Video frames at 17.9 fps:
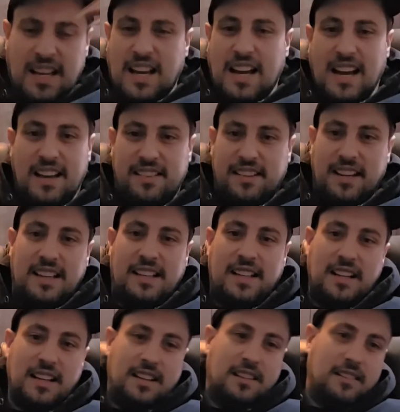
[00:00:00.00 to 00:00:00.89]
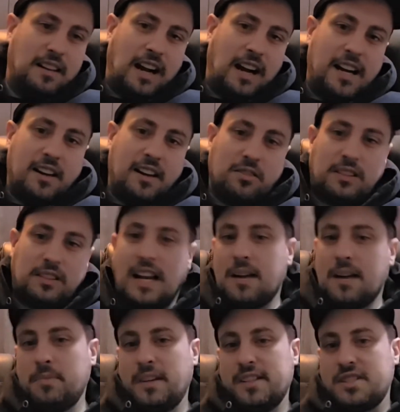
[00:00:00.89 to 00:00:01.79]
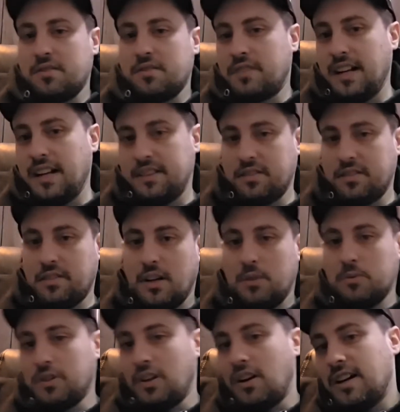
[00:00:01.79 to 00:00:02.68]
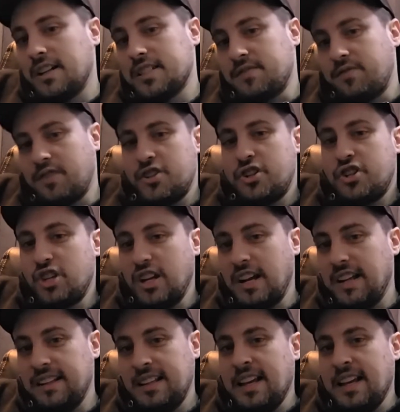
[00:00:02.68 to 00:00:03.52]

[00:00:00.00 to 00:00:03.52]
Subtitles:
And they can hire lobbyists to write their own laws for shit.